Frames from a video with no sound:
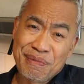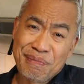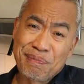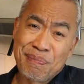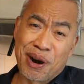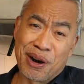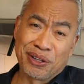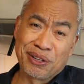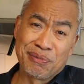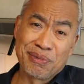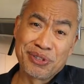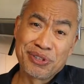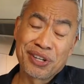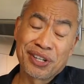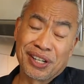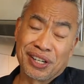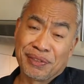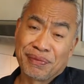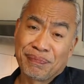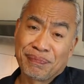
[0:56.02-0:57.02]
of the
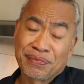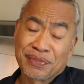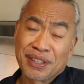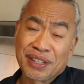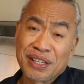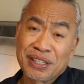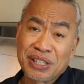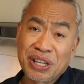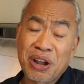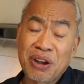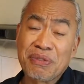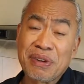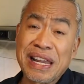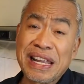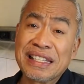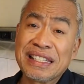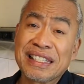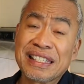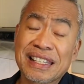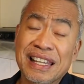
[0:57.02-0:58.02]
chicken. So
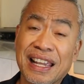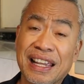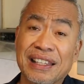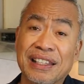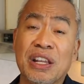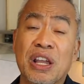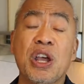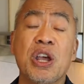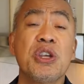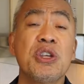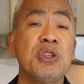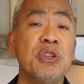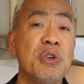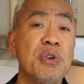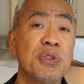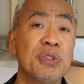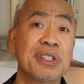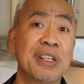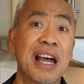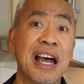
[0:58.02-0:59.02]
instead,
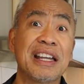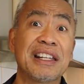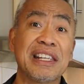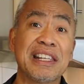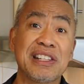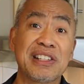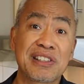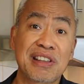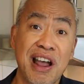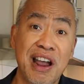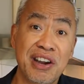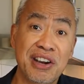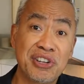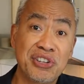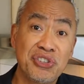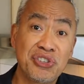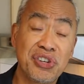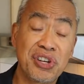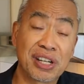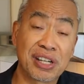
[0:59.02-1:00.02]
use an
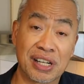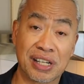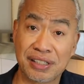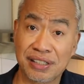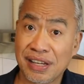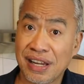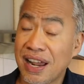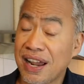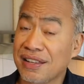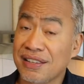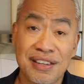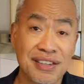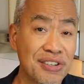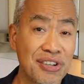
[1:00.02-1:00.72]
entire chicken, and not